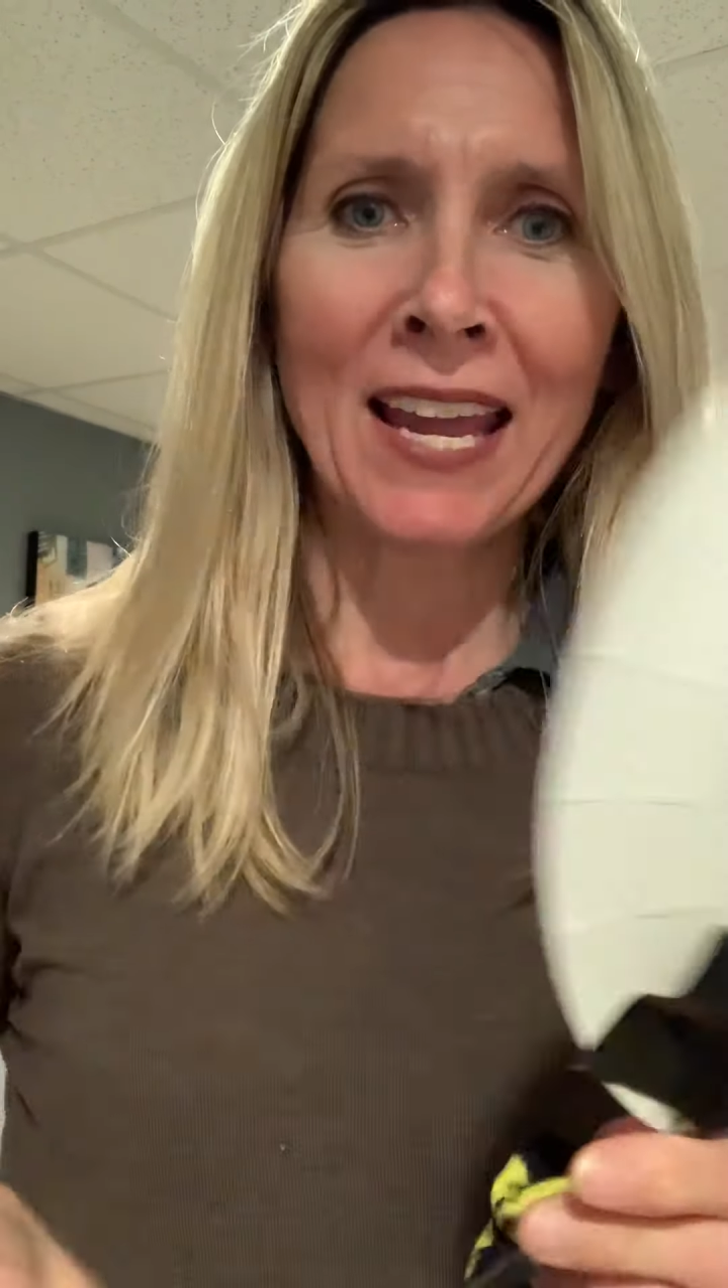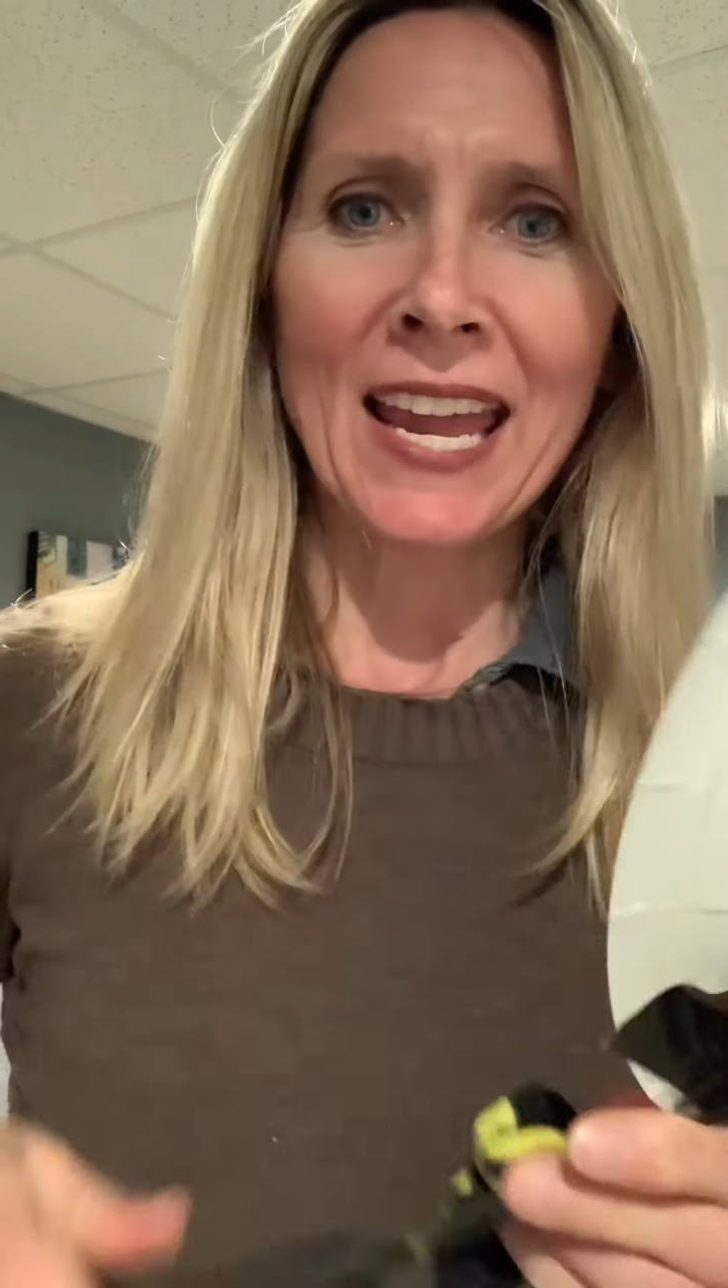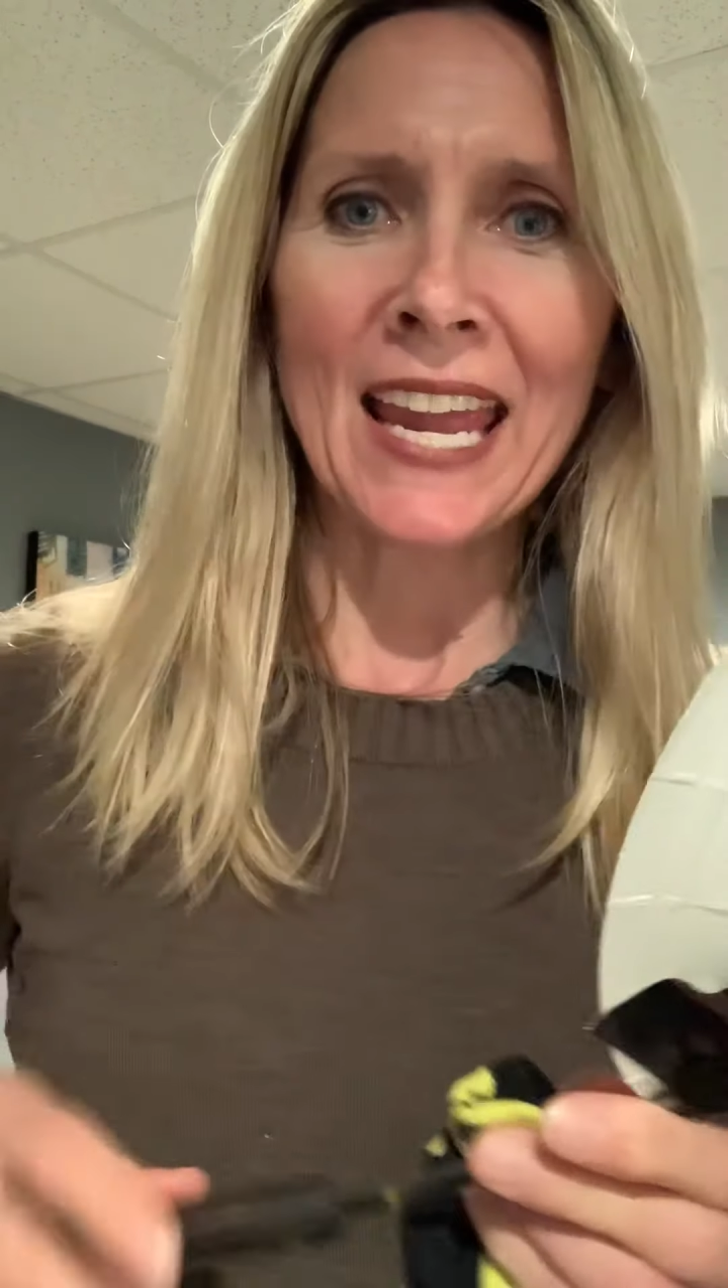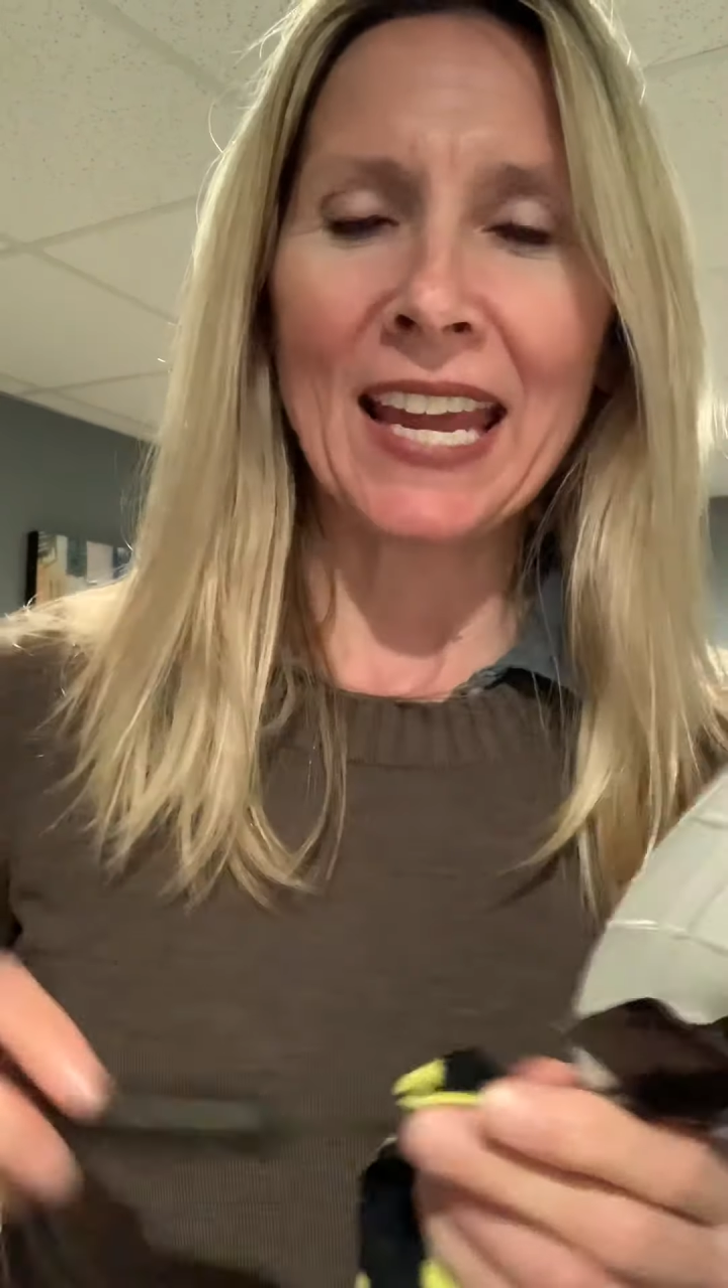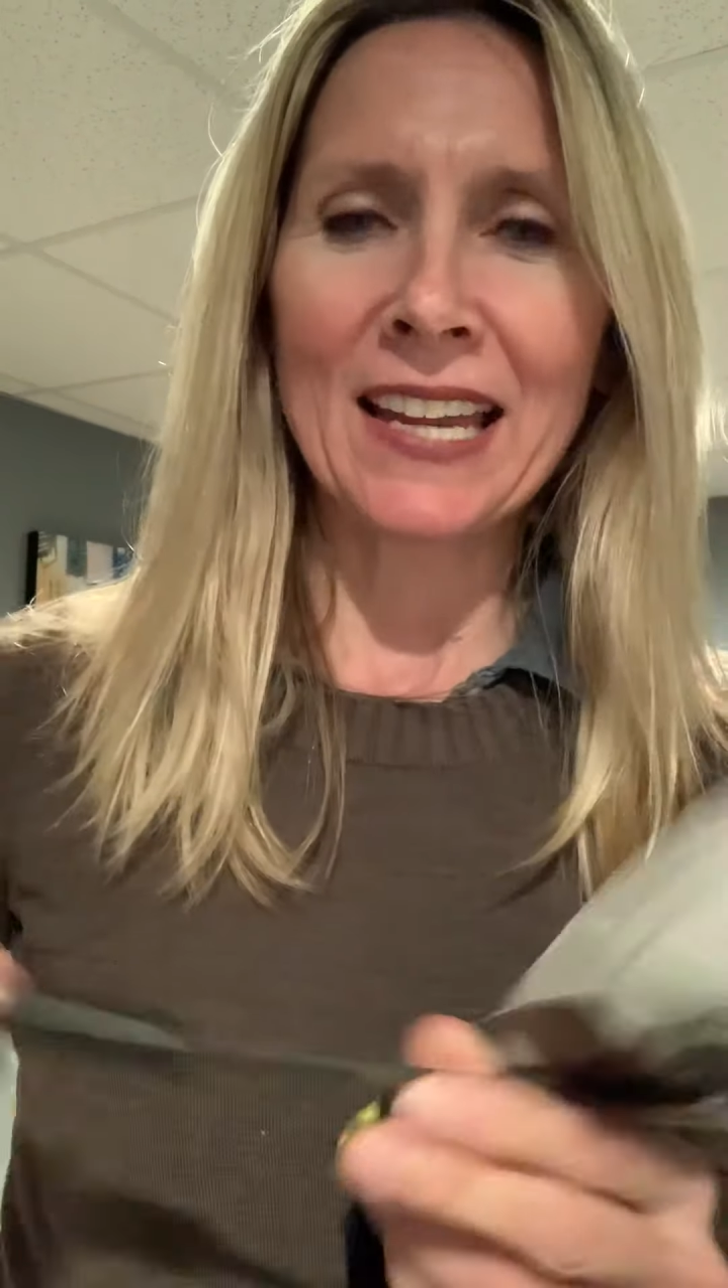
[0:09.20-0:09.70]

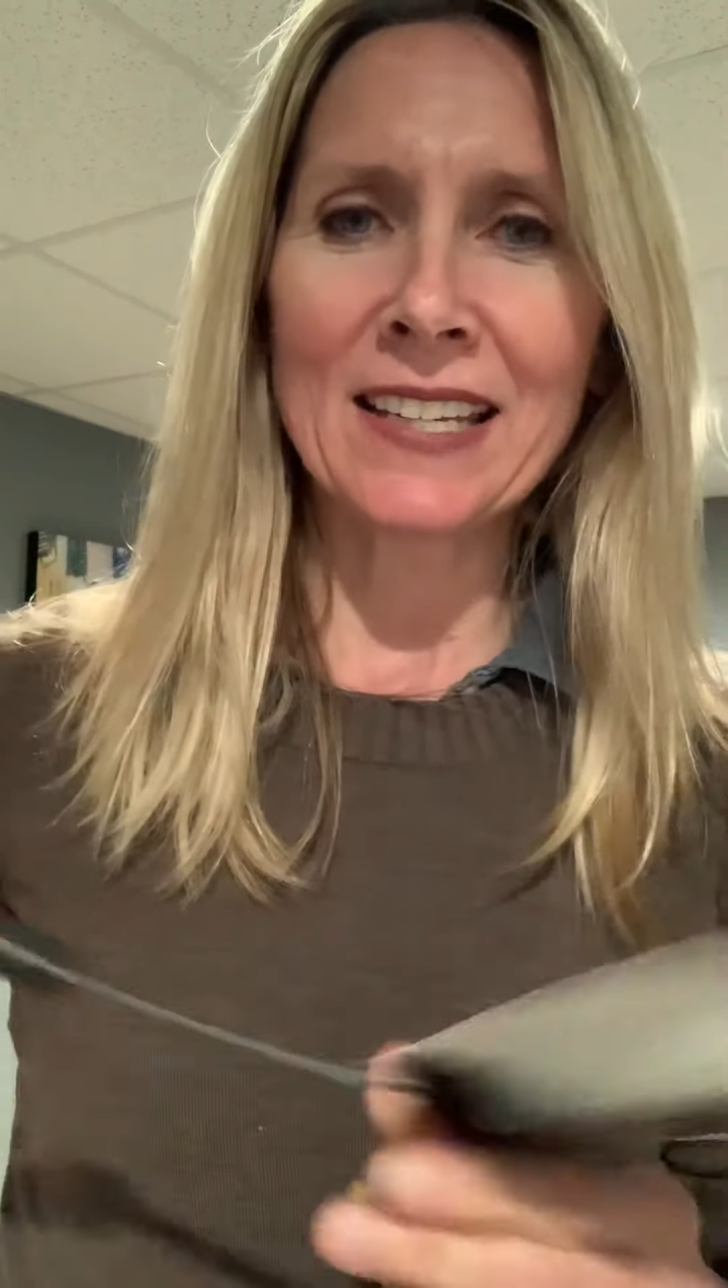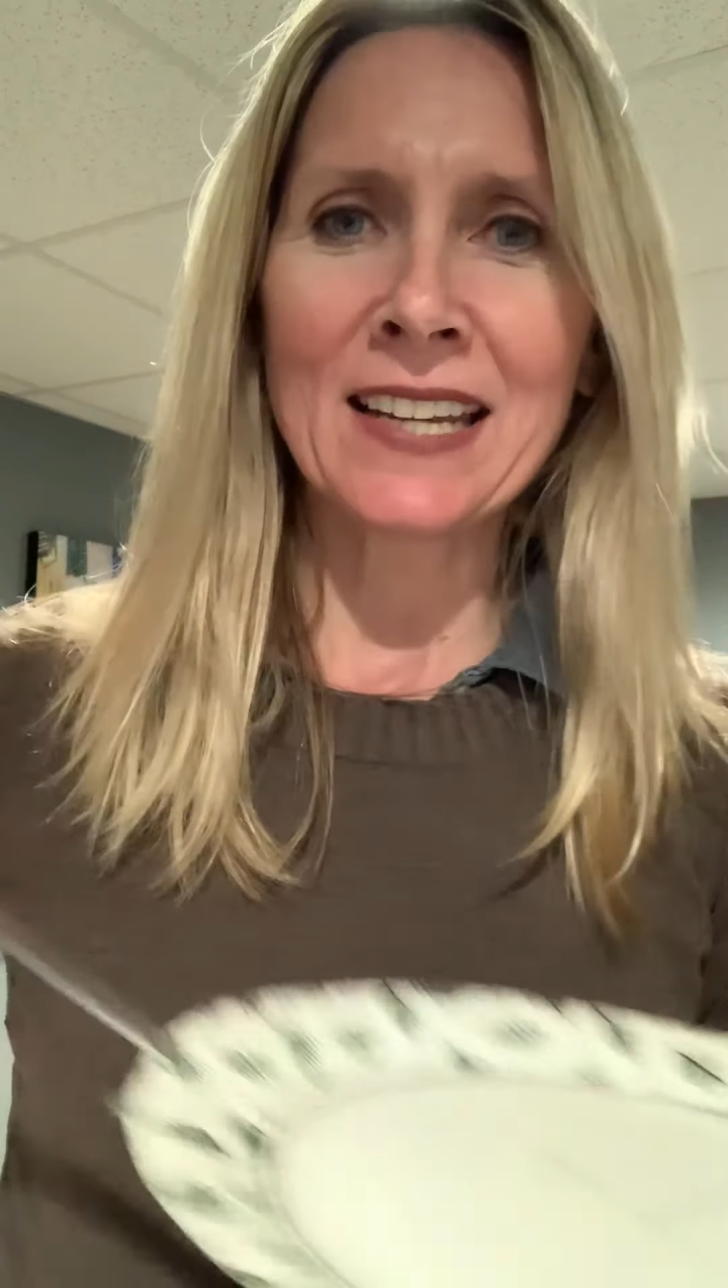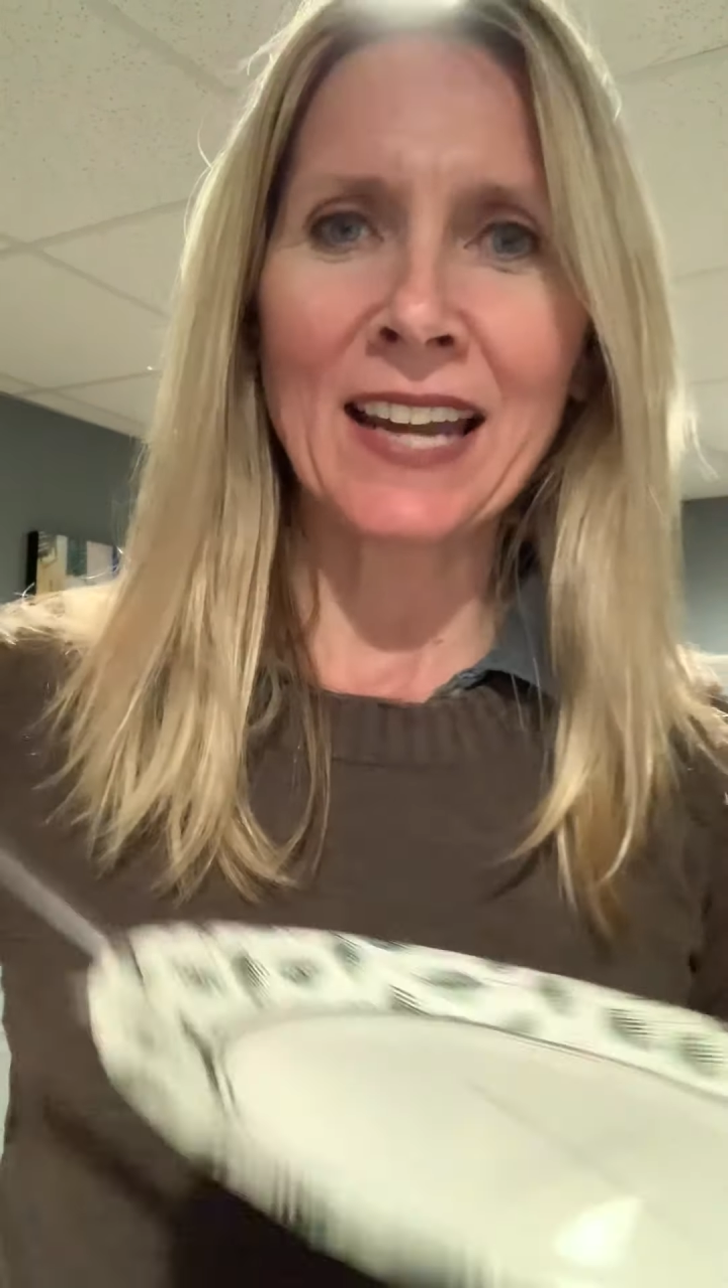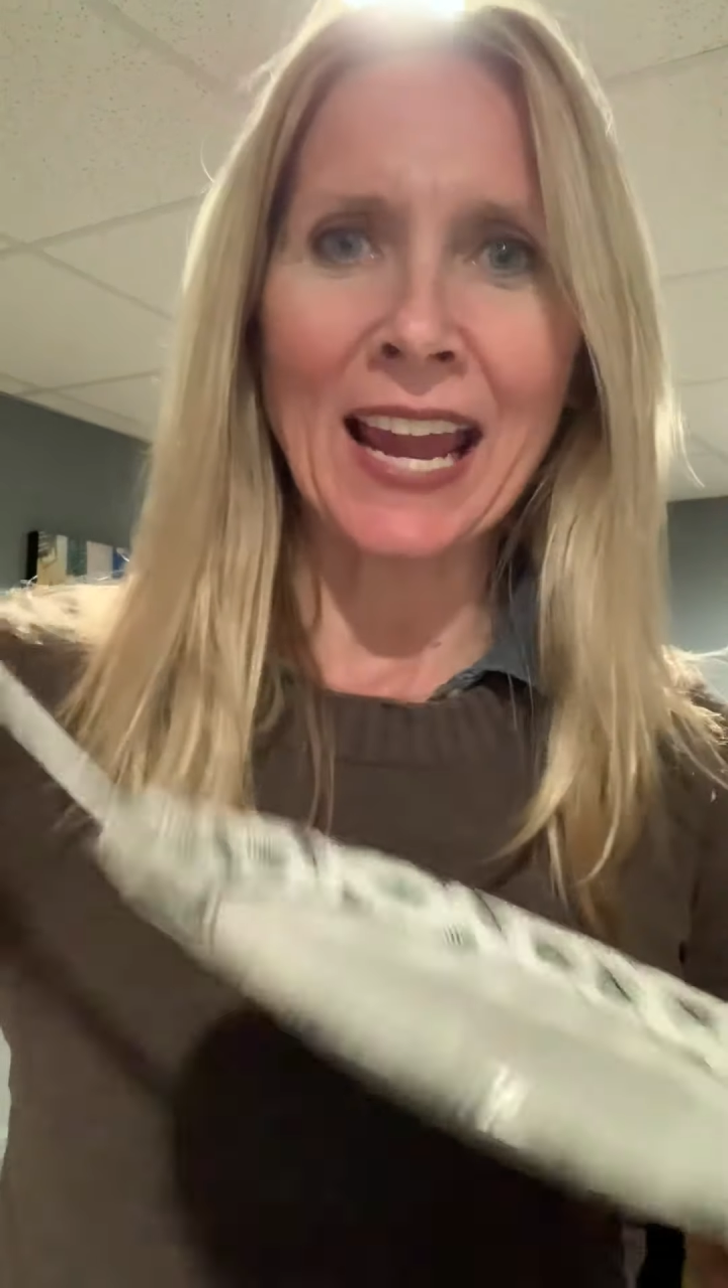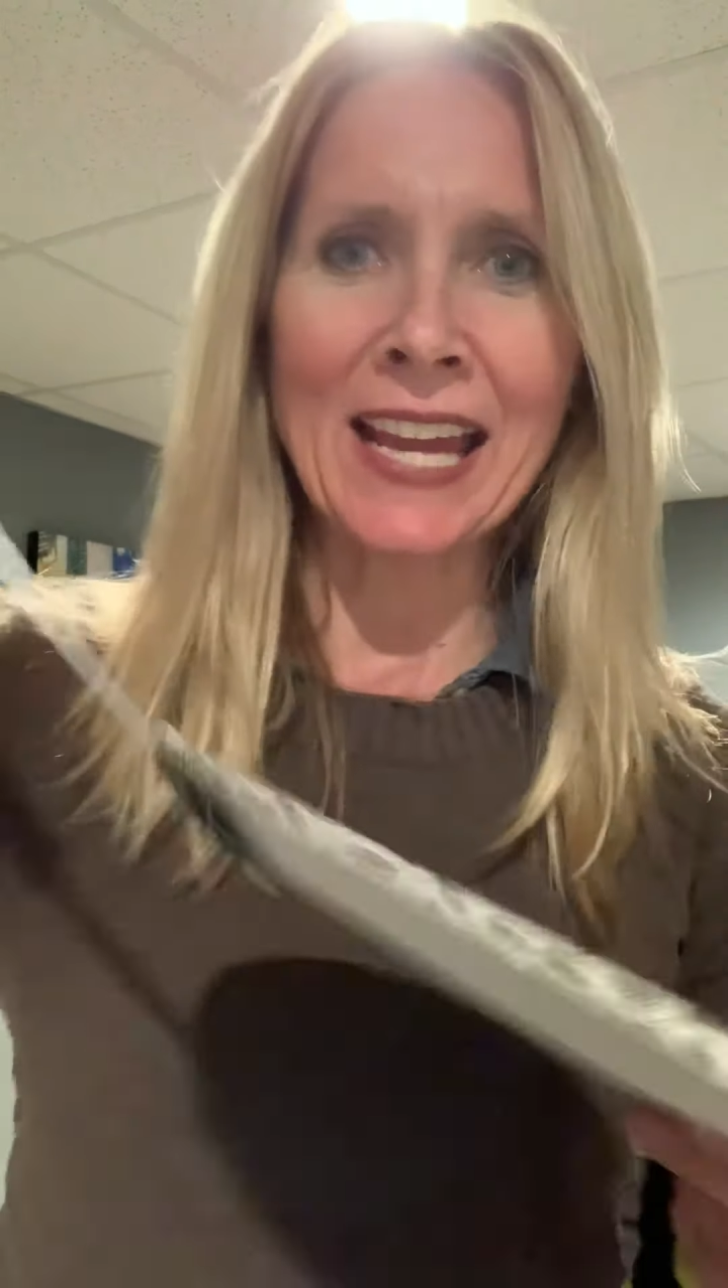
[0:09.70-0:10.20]
and
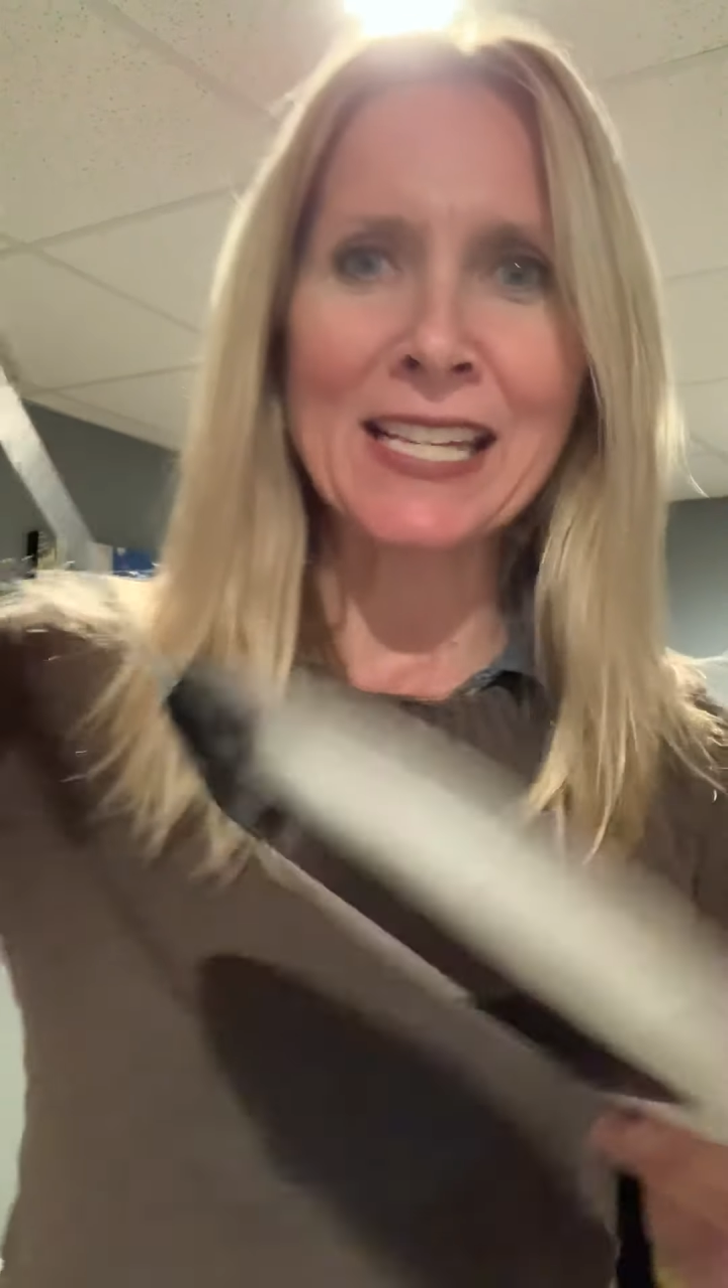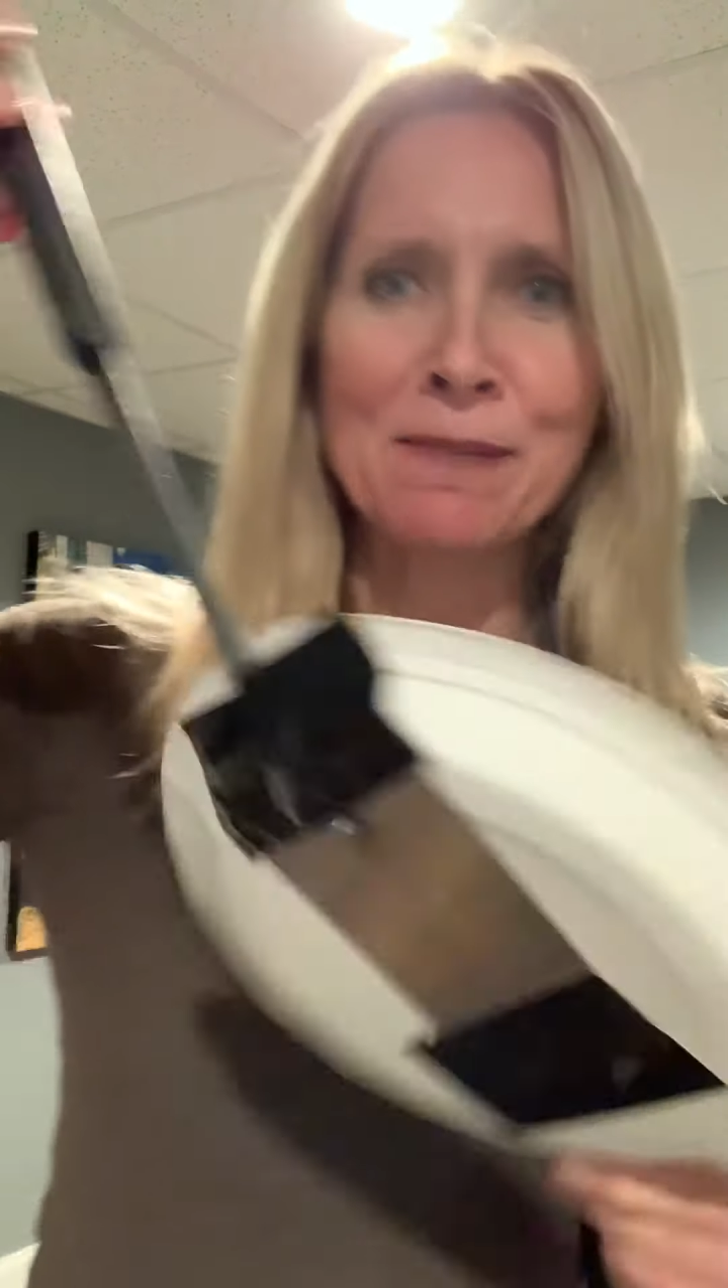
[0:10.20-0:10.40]
a